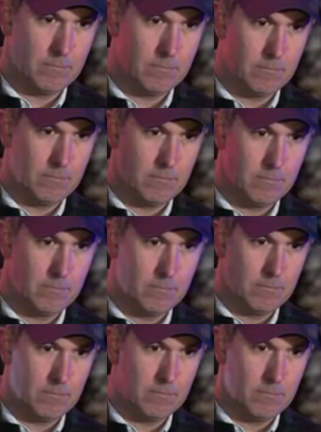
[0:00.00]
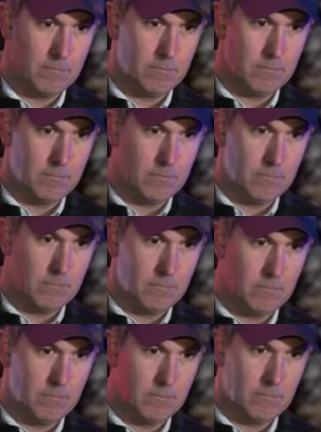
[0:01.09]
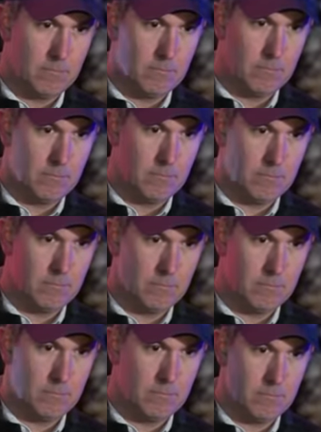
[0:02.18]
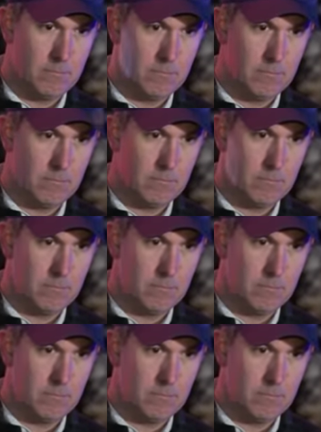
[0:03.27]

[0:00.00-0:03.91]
(silent)